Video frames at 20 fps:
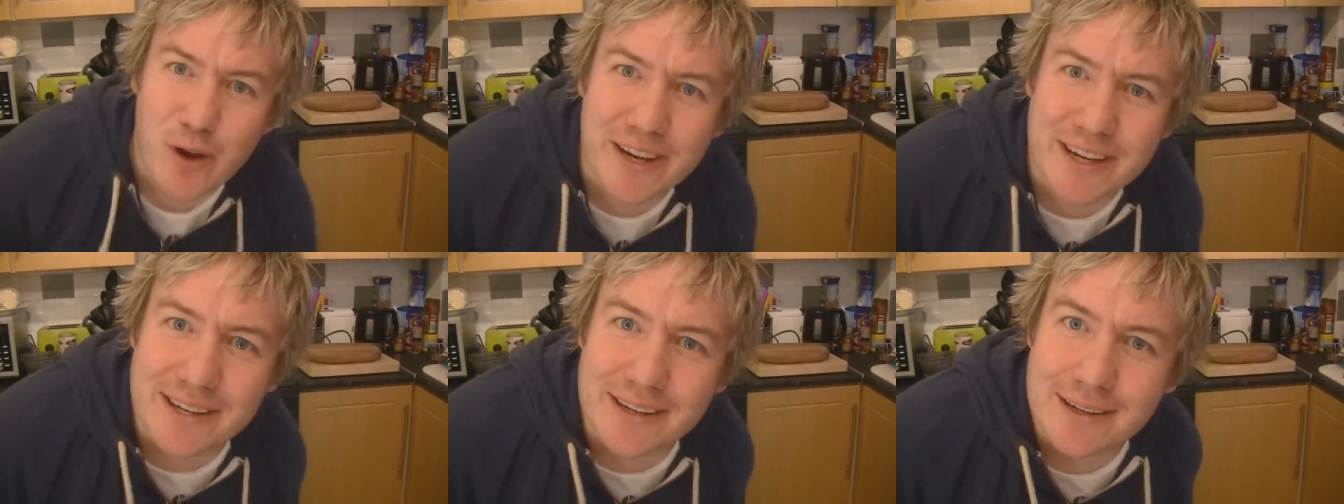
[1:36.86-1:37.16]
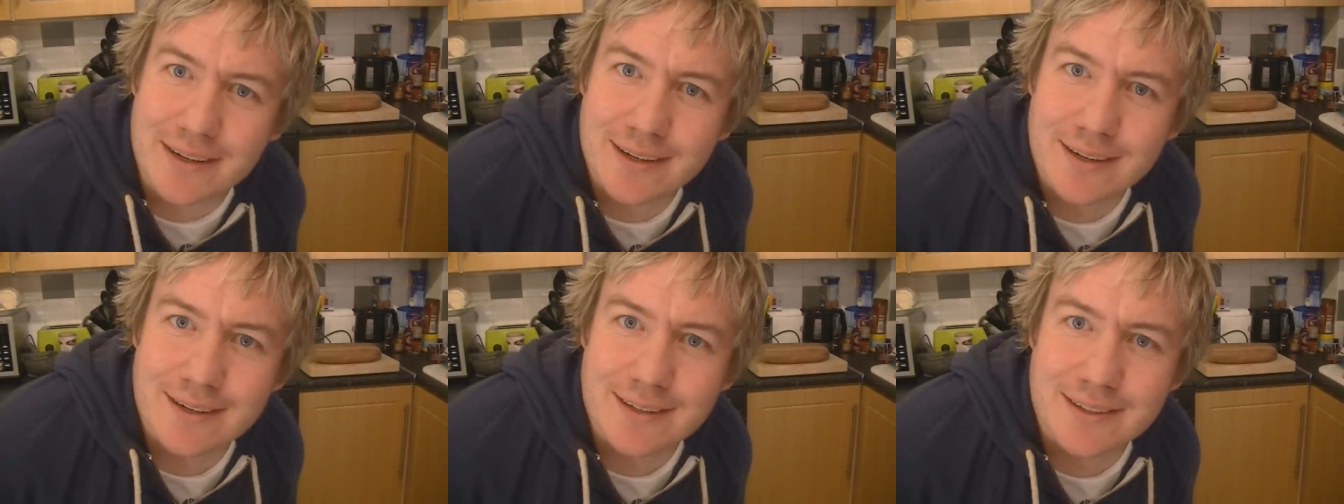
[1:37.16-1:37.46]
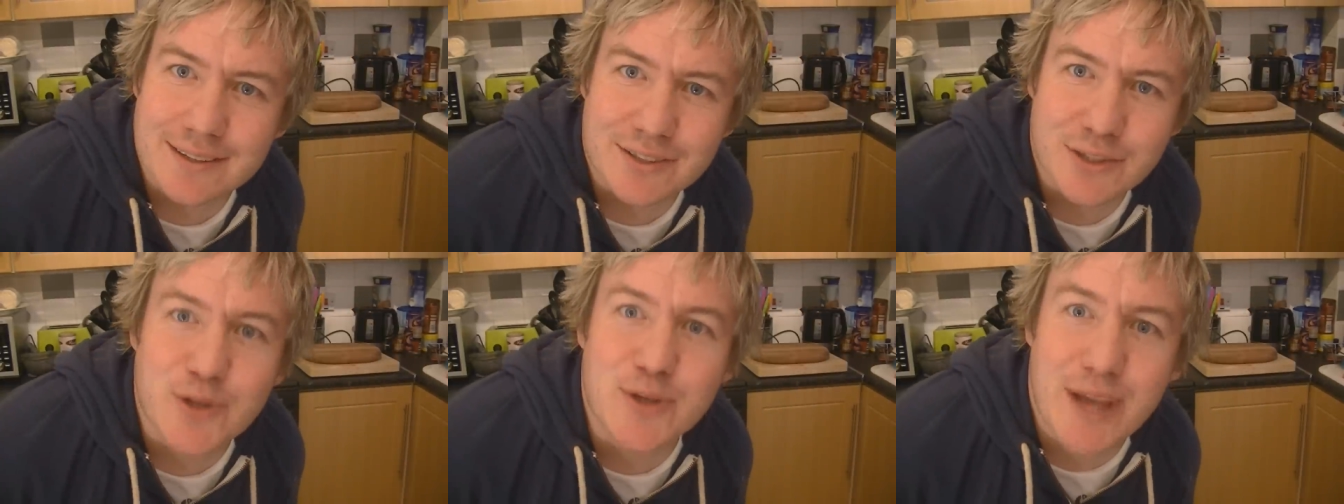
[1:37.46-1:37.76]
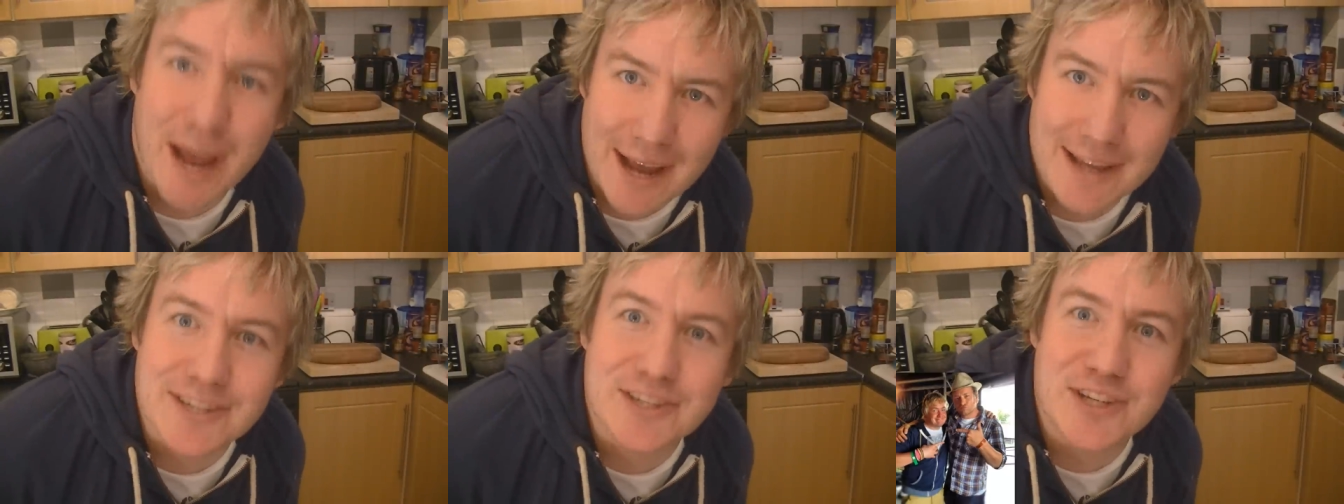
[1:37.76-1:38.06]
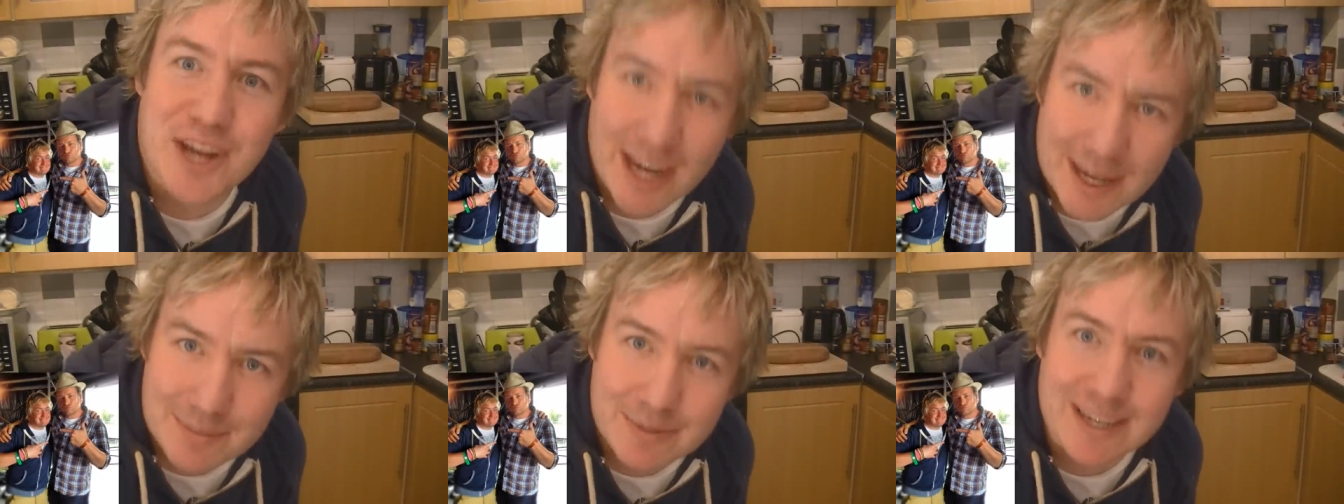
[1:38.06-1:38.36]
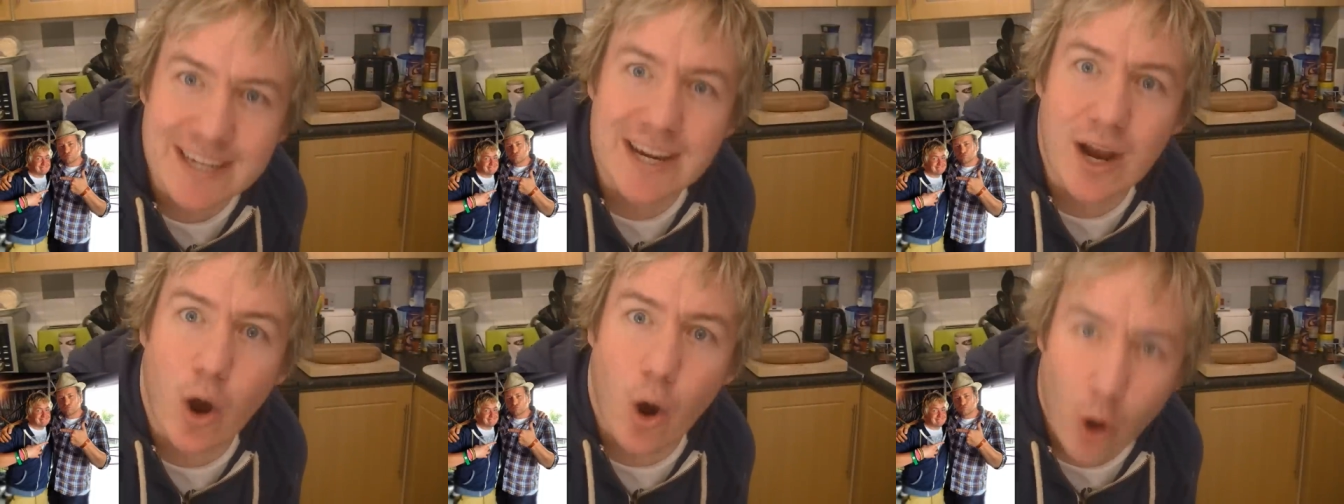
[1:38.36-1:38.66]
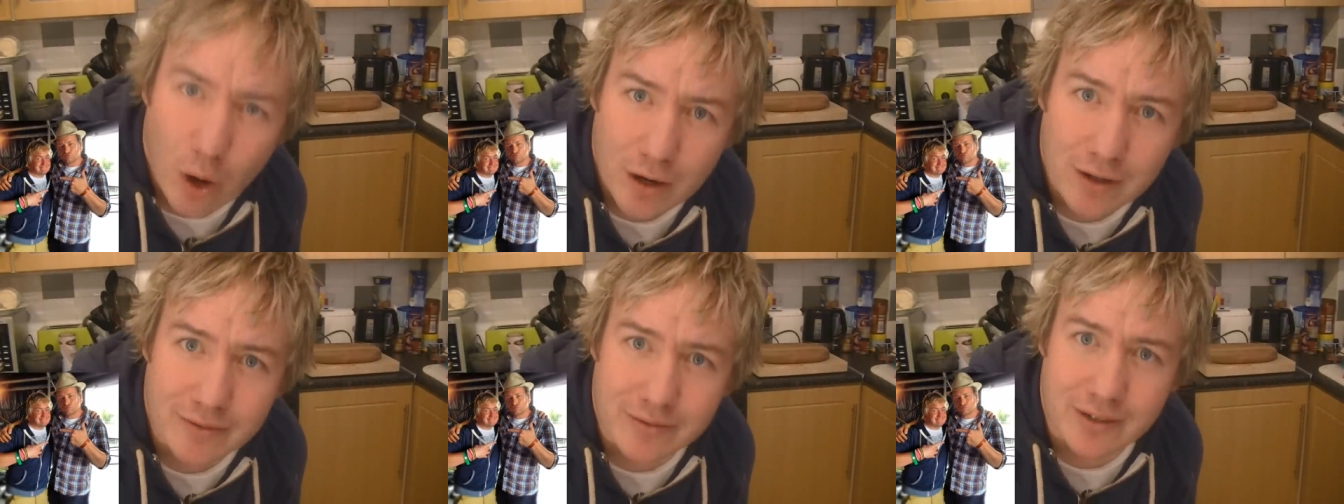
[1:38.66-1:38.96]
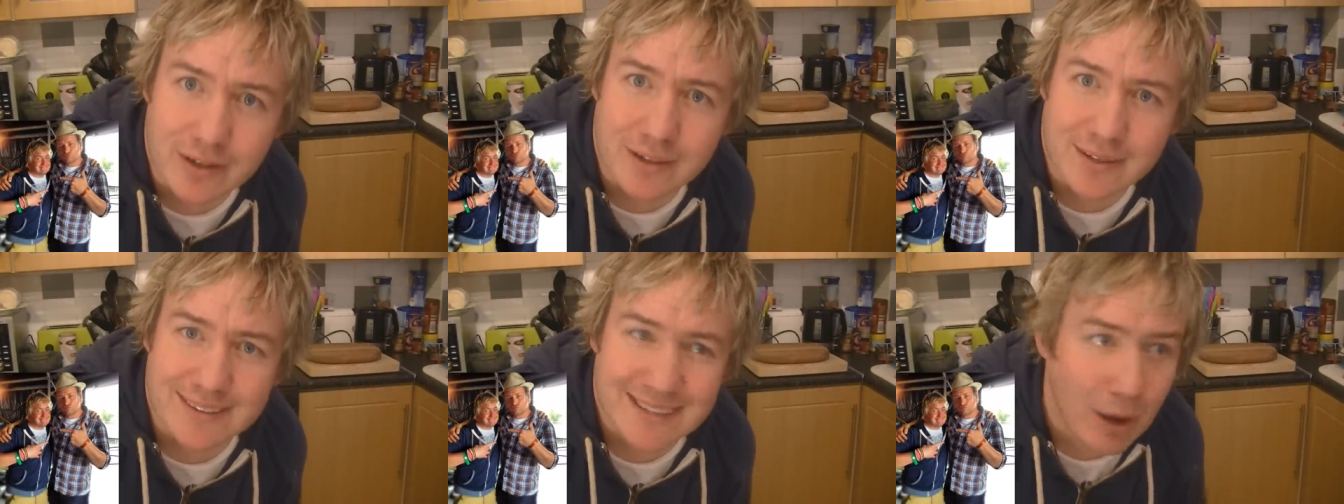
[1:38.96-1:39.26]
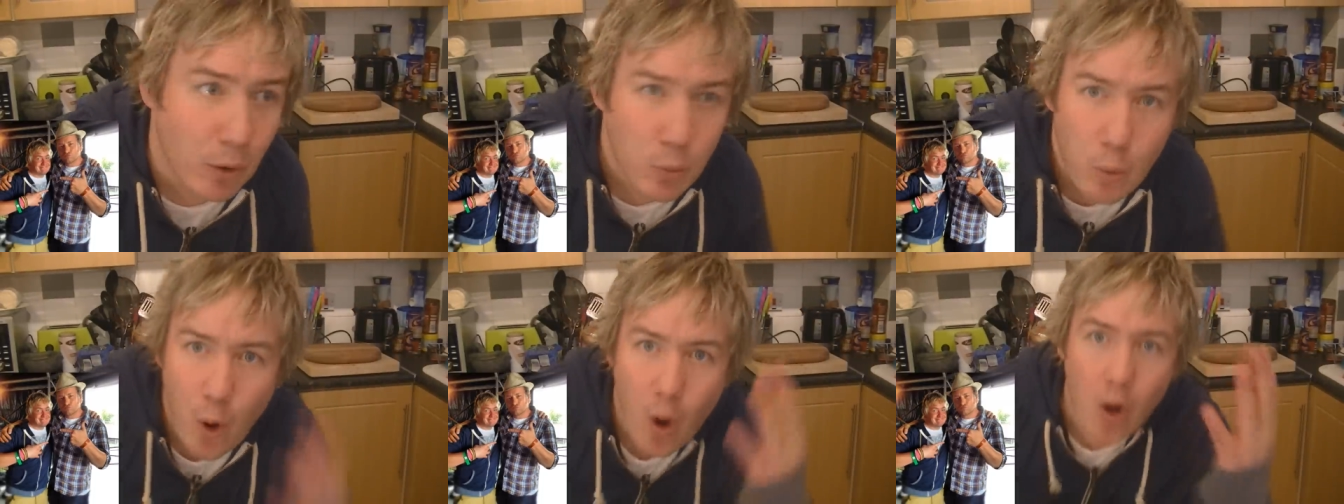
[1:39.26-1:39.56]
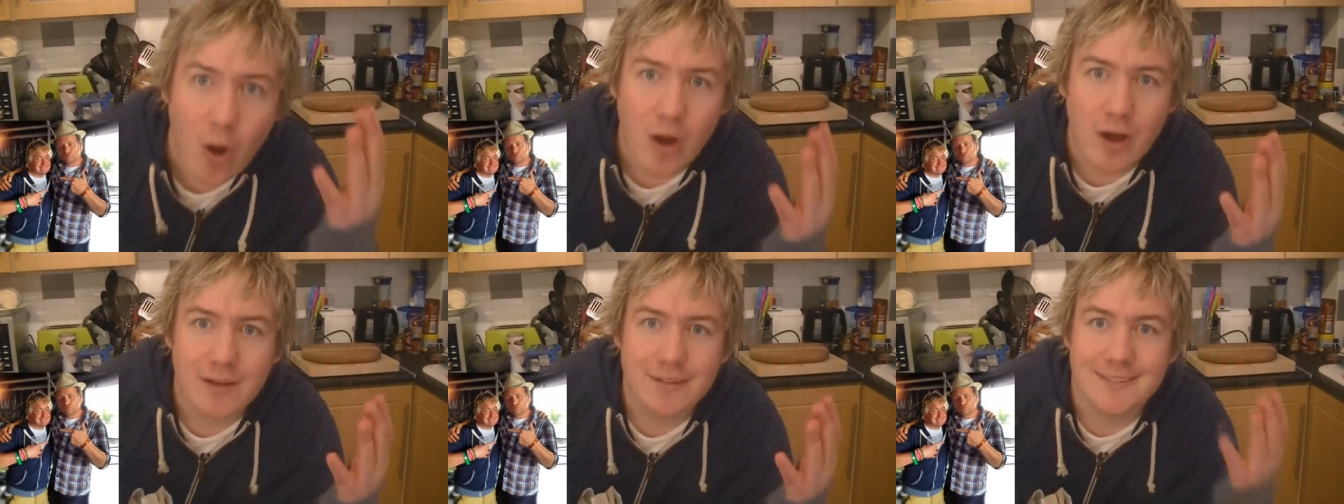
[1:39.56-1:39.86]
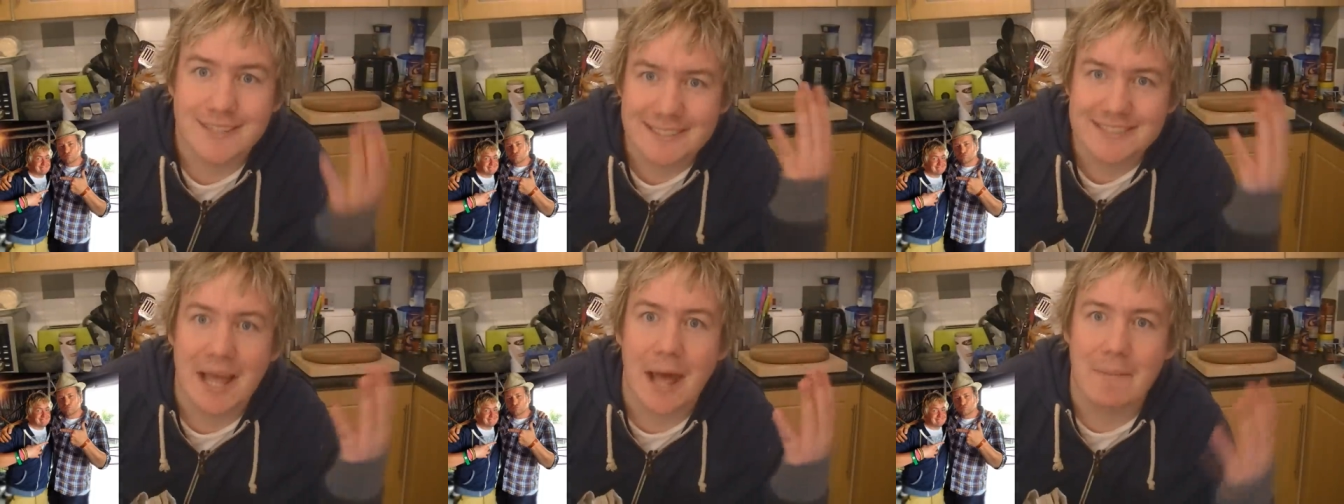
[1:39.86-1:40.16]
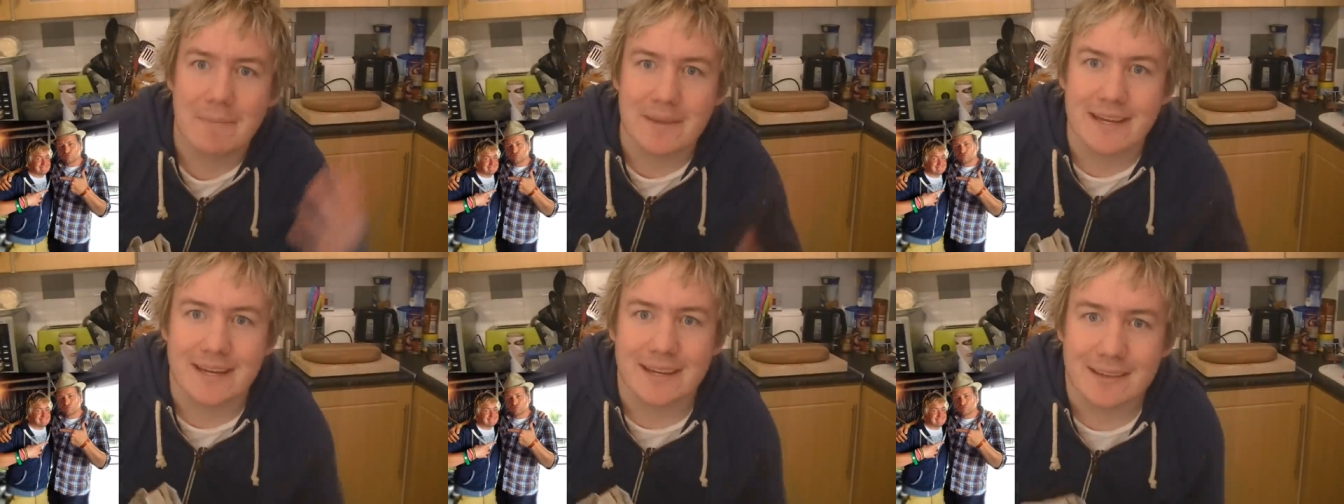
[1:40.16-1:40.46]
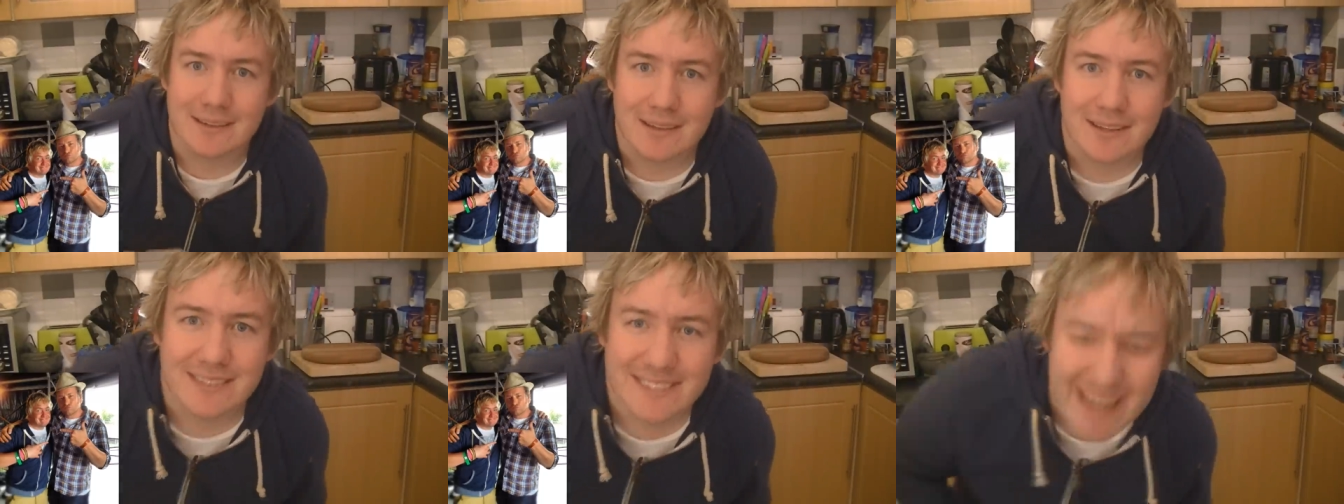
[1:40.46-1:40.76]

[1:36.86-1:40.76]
right, you get Jamie Oliver. Now what does that mean?